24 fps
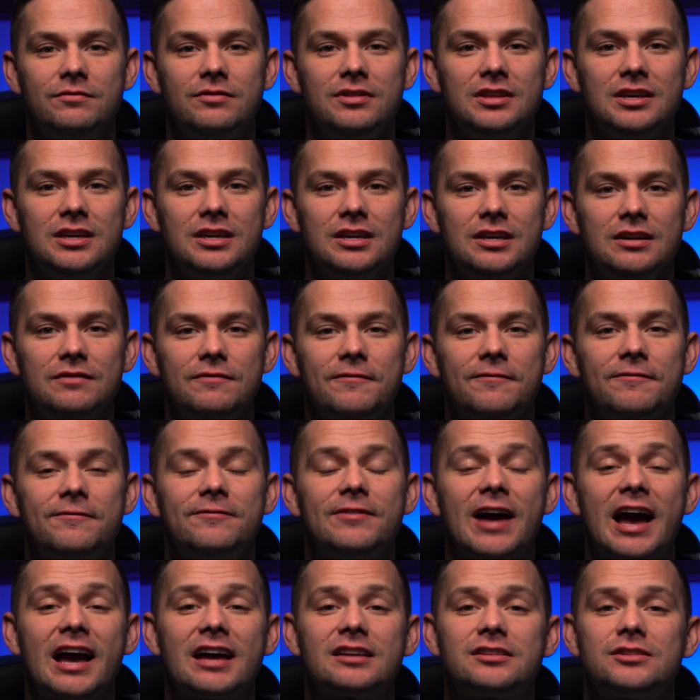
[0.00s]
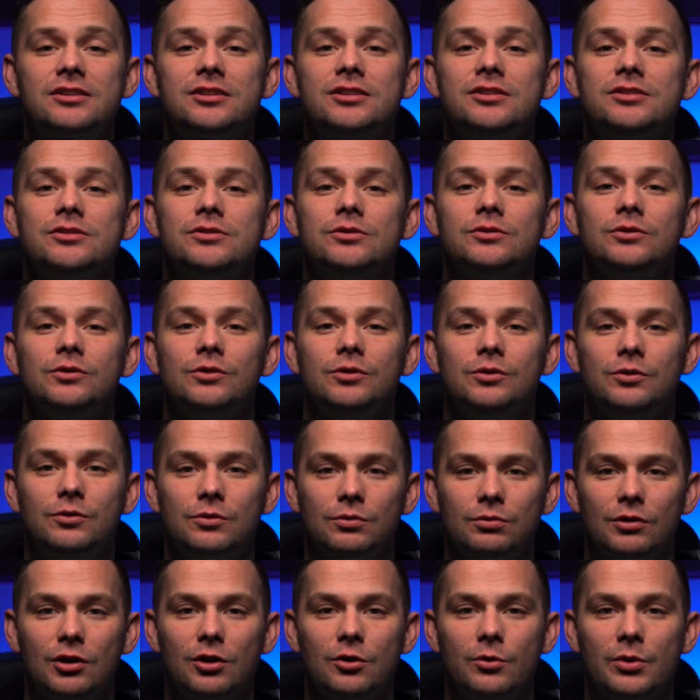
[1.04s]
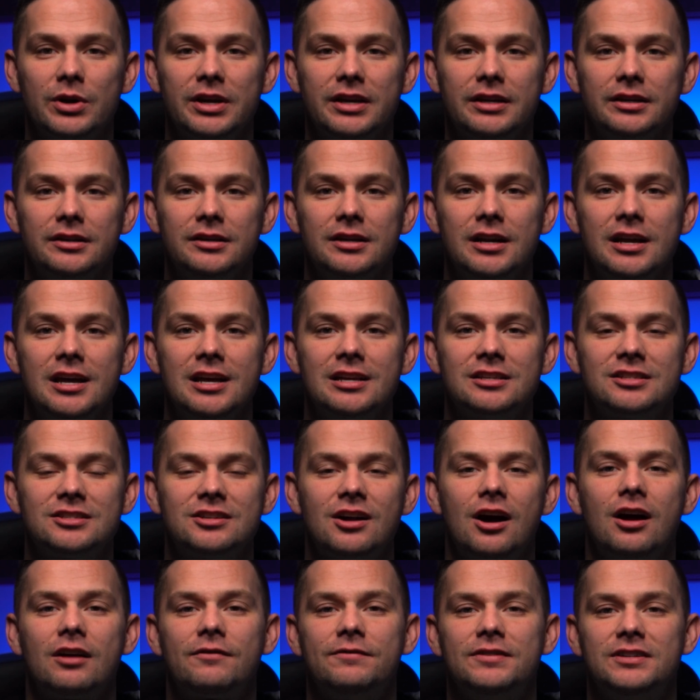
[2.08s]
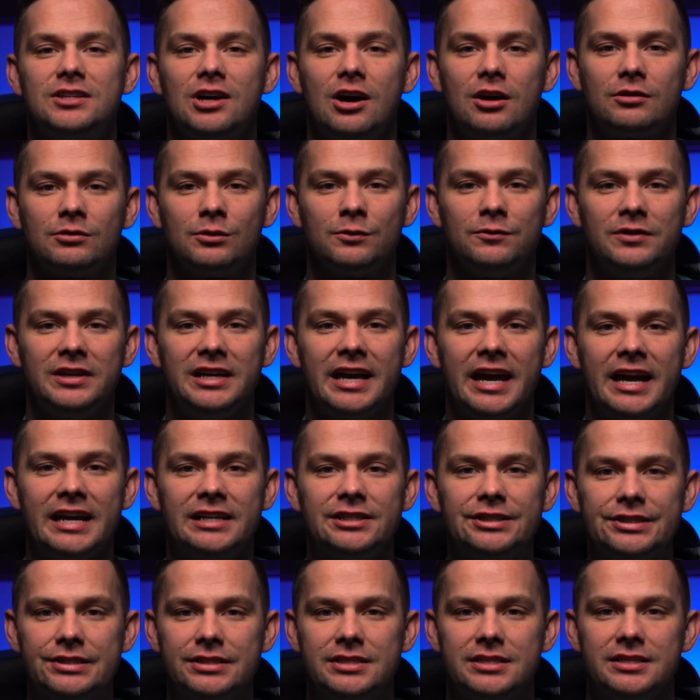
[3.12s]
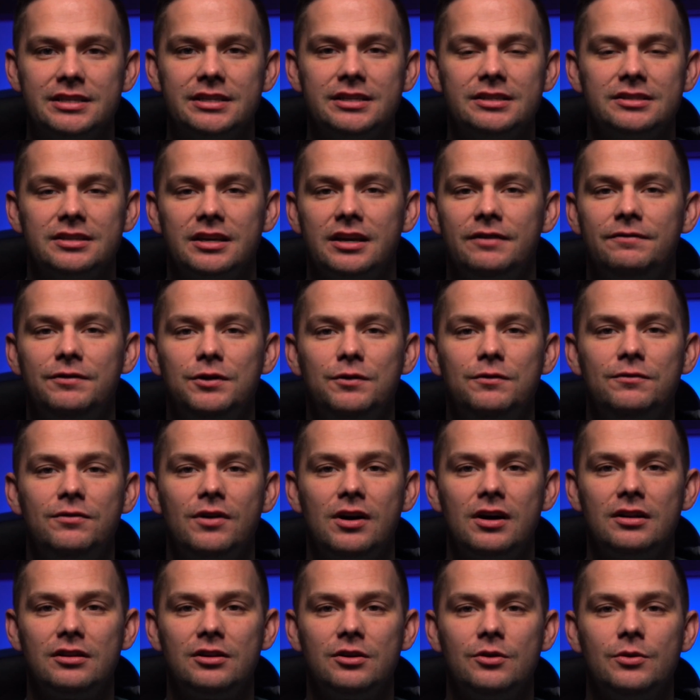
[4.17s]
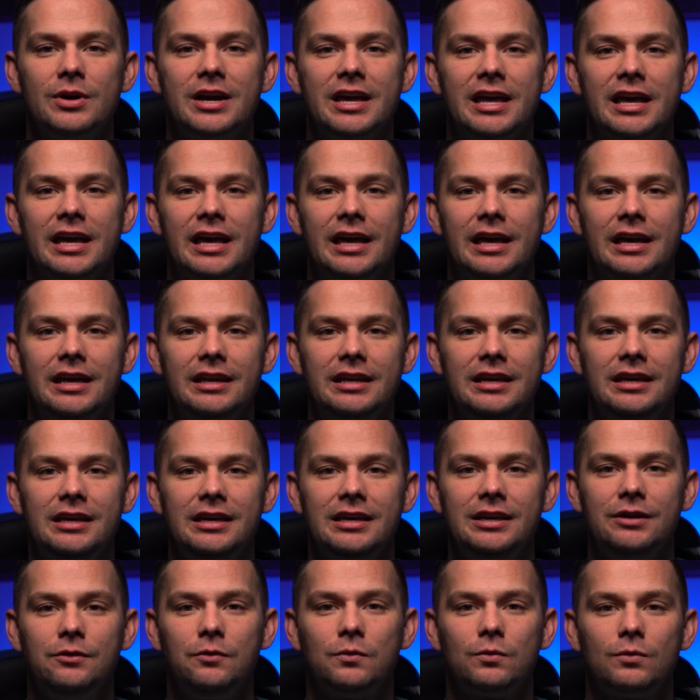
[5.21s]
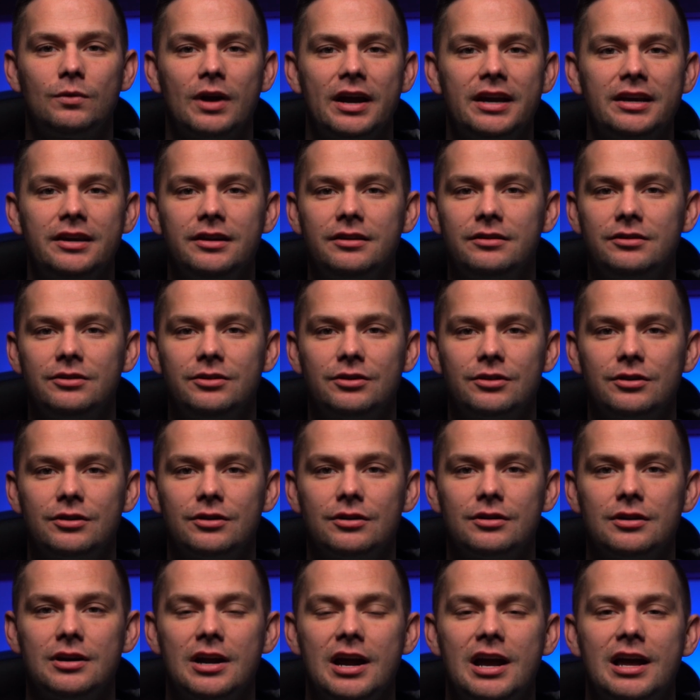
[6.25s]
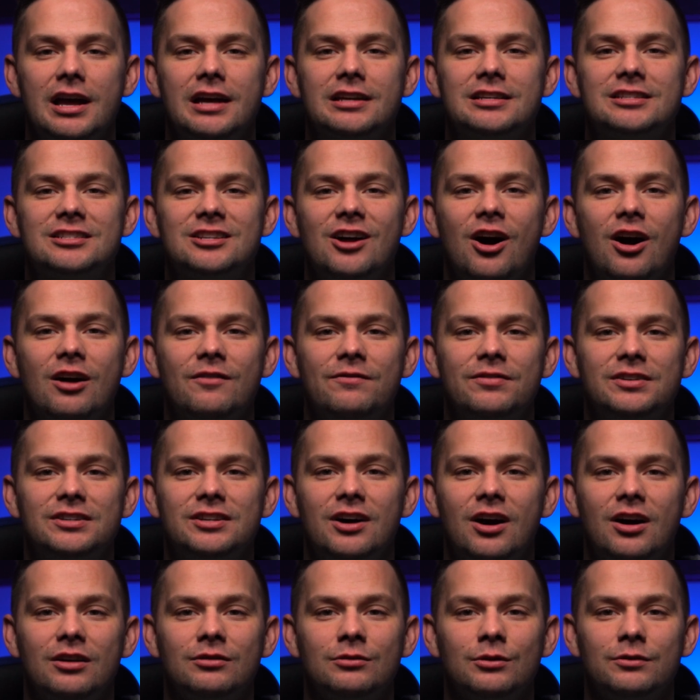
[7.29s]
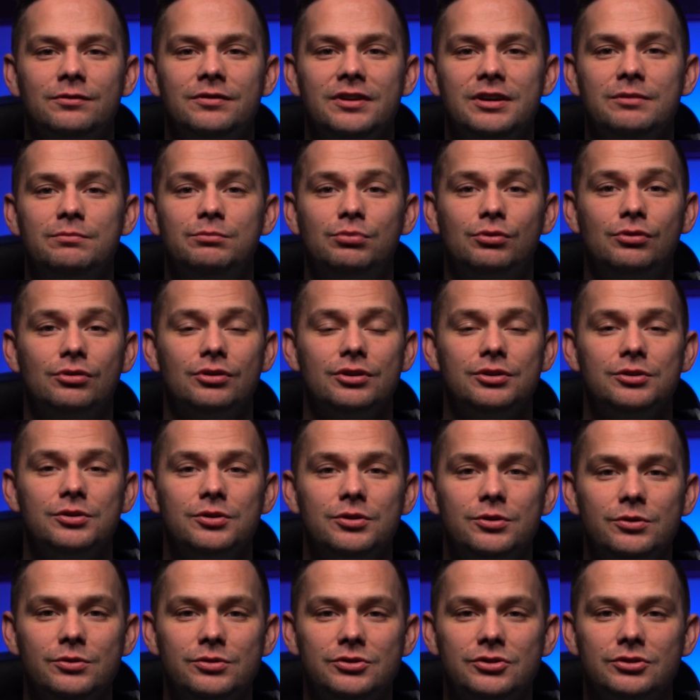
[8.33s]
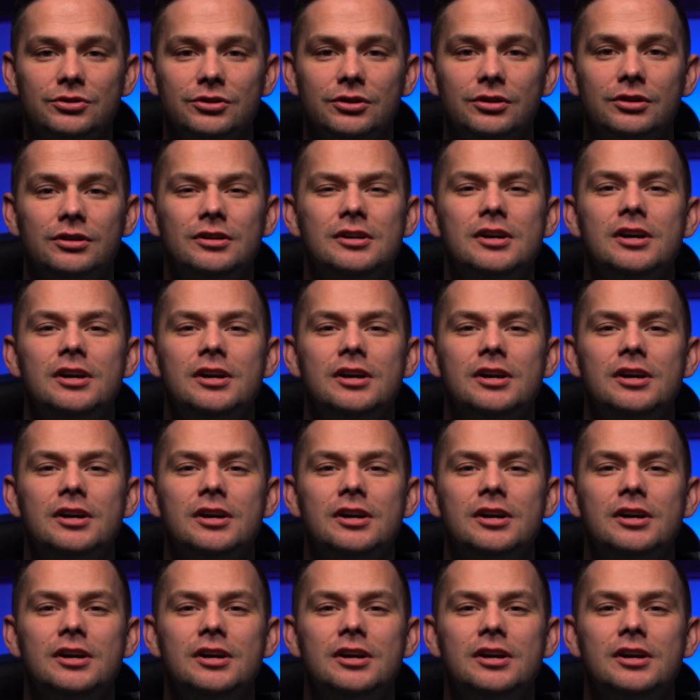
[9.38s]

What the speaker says: the fastest growing stock photography agencies. If you follow any regular stock photography producer